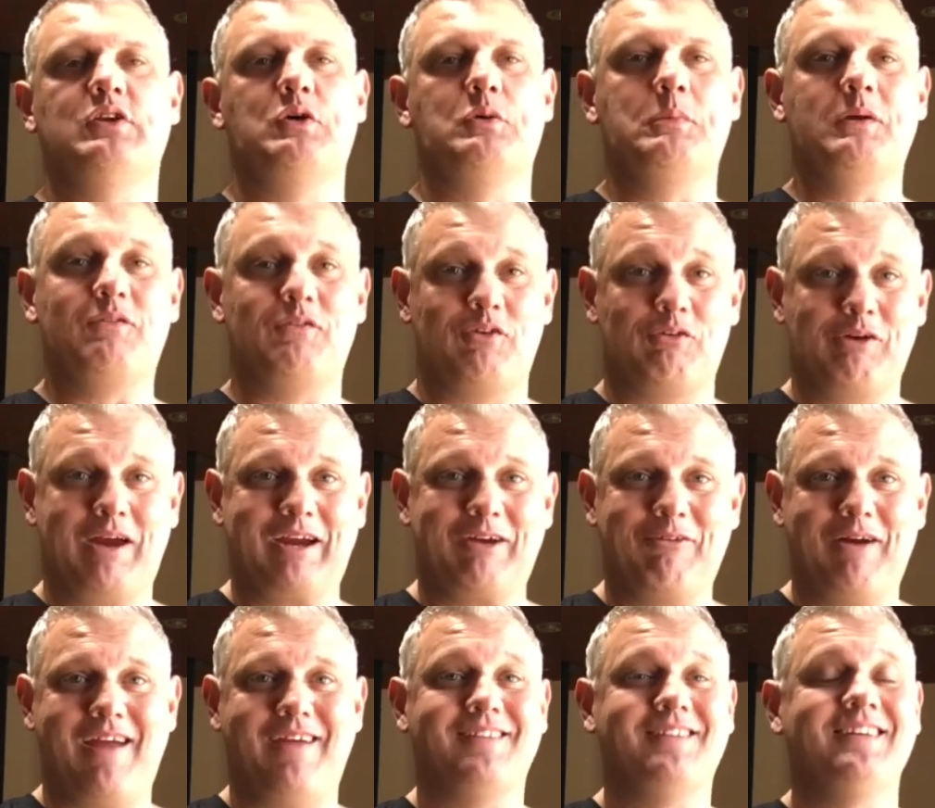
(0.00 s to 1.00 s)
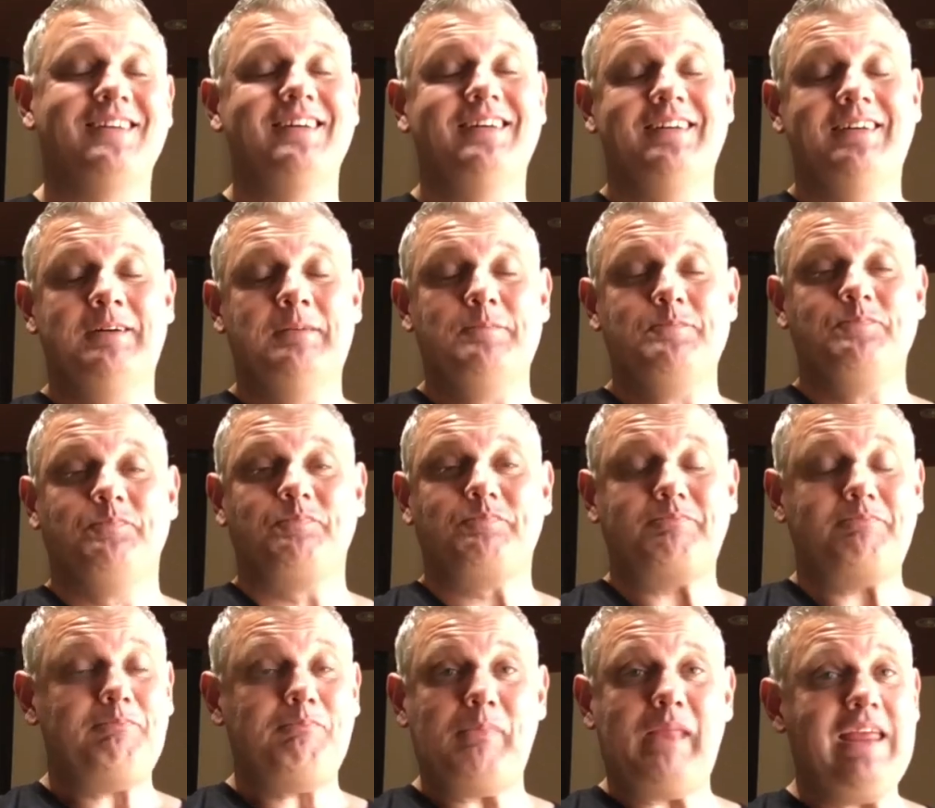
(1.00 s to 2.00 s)
do a bit of a ring around.
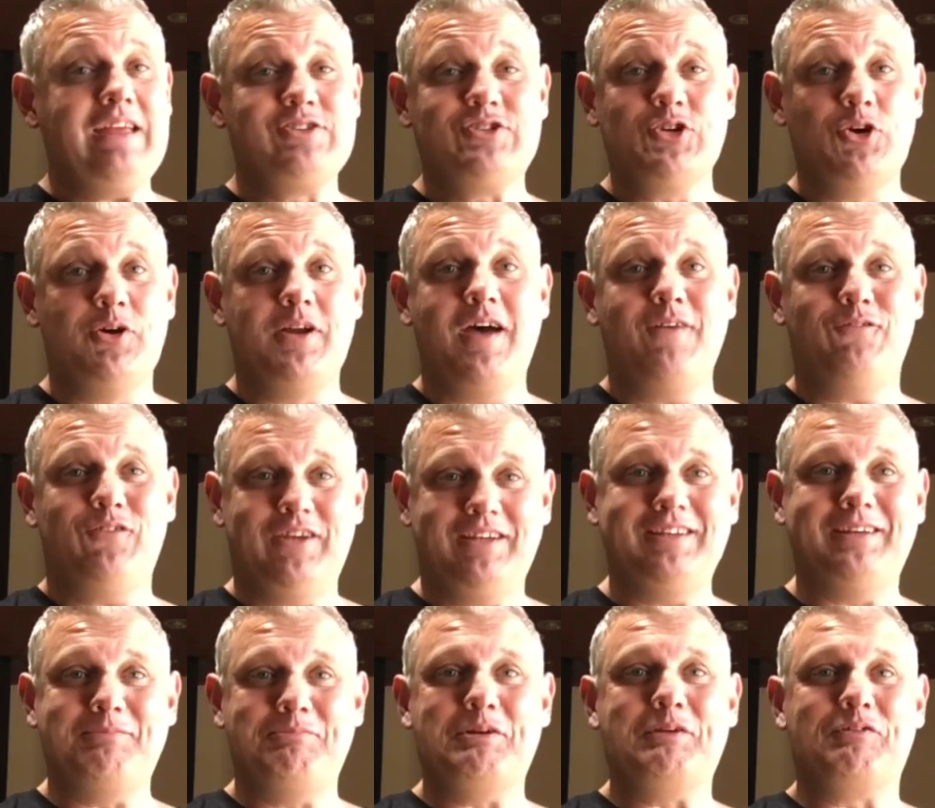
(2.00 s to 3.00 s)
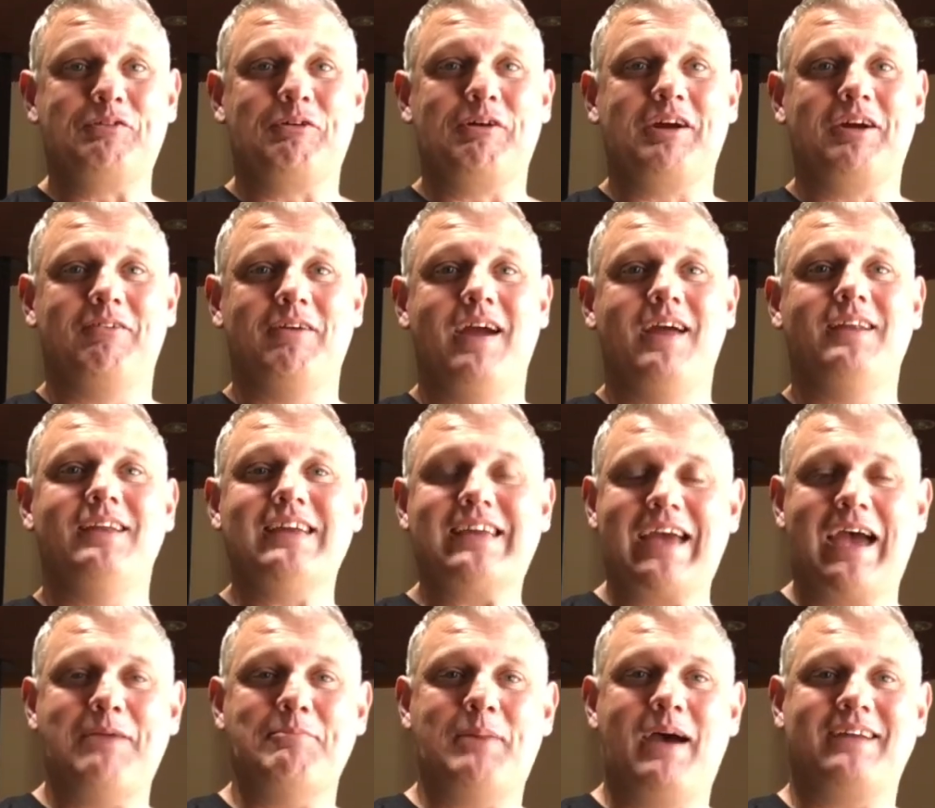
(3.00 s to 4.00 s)
And sure enough, he did a bit of a ring around. He
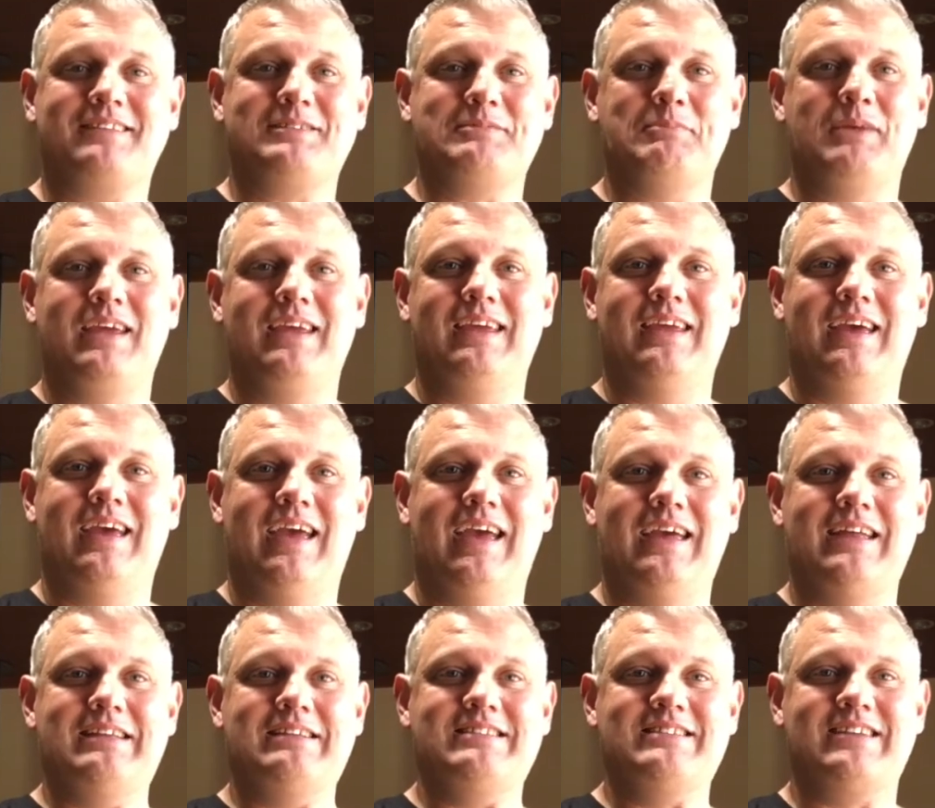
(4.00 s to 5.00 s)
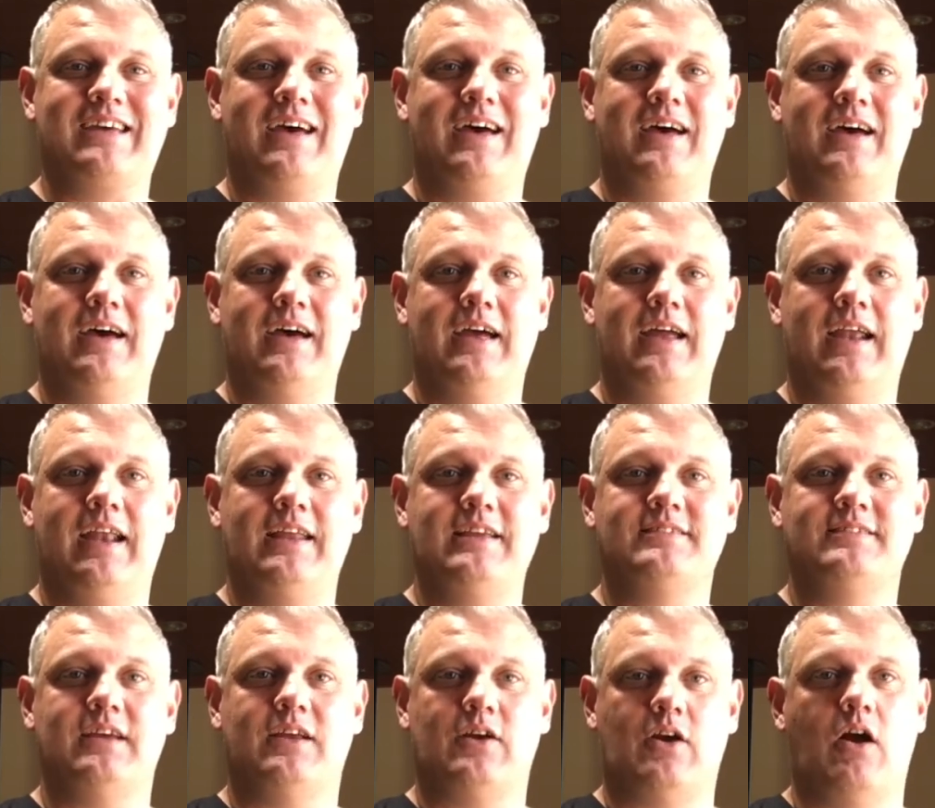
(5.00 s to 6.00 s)
came back to me and he
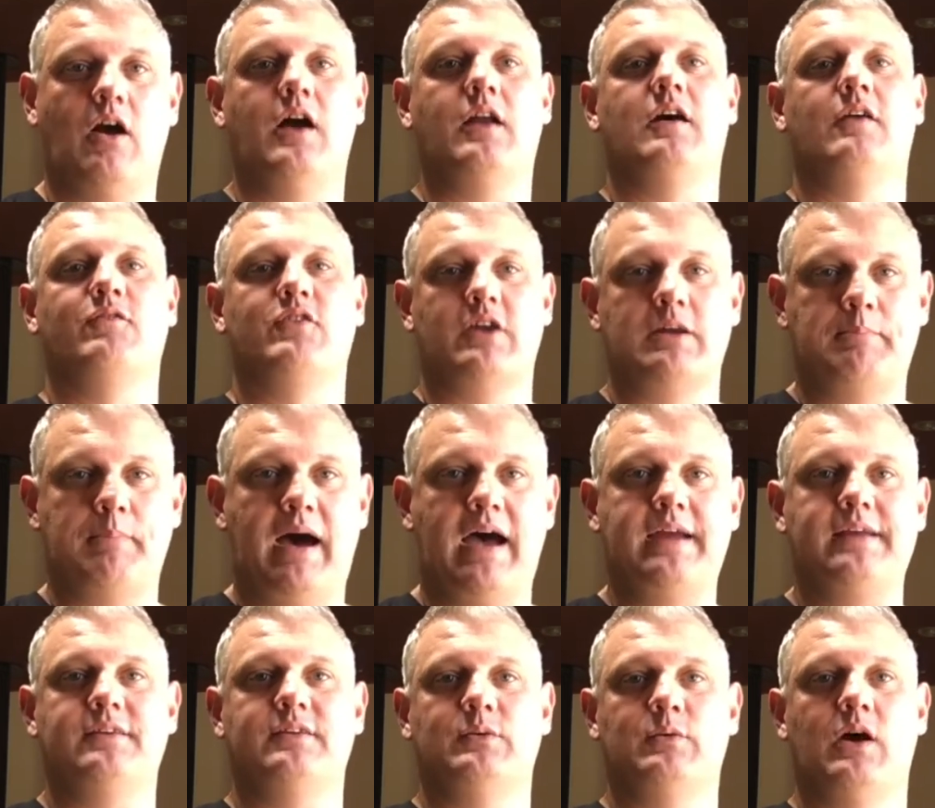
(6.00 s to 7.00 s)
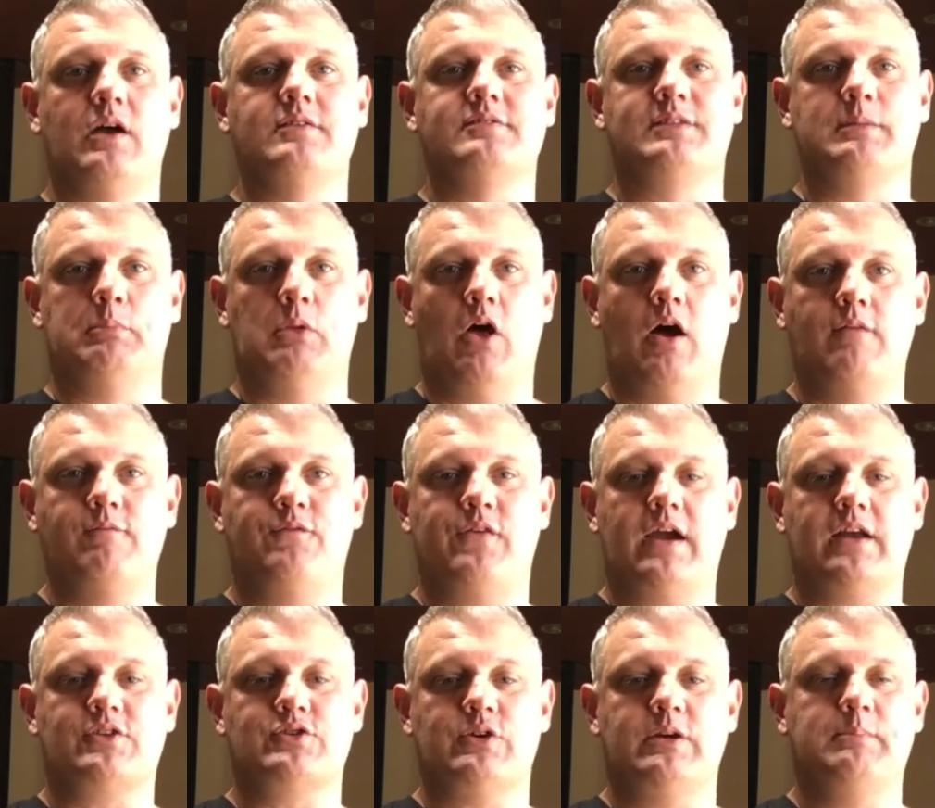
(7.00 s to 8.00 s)
said, all right, I've got a mate who owns the Blind
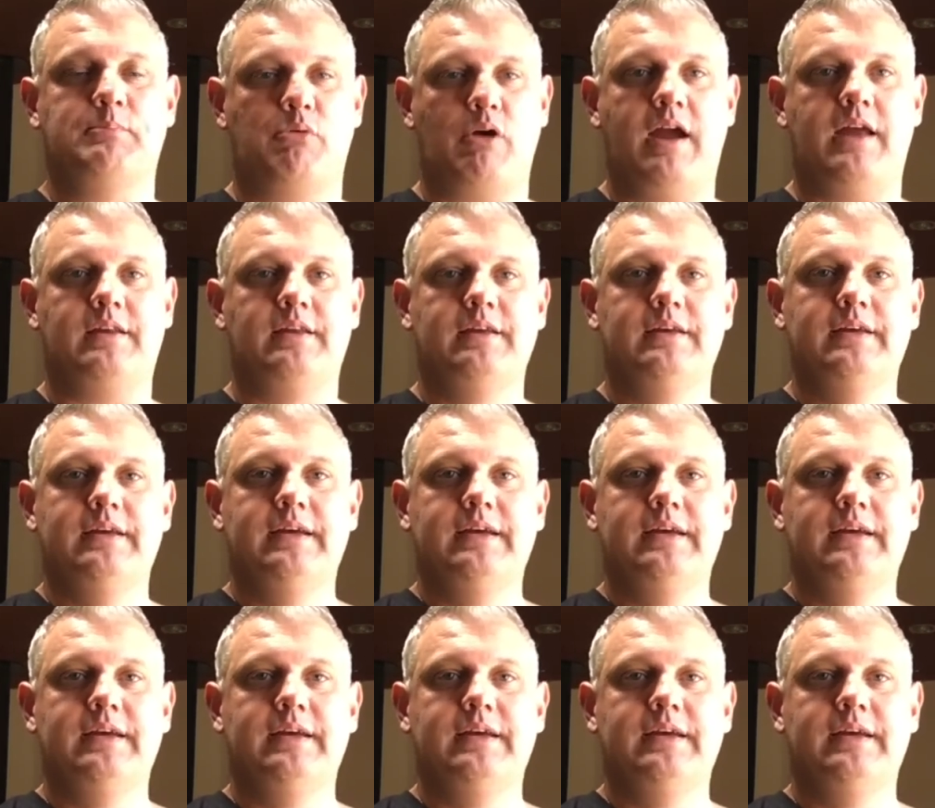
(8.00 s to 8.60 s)
Factory, Brett.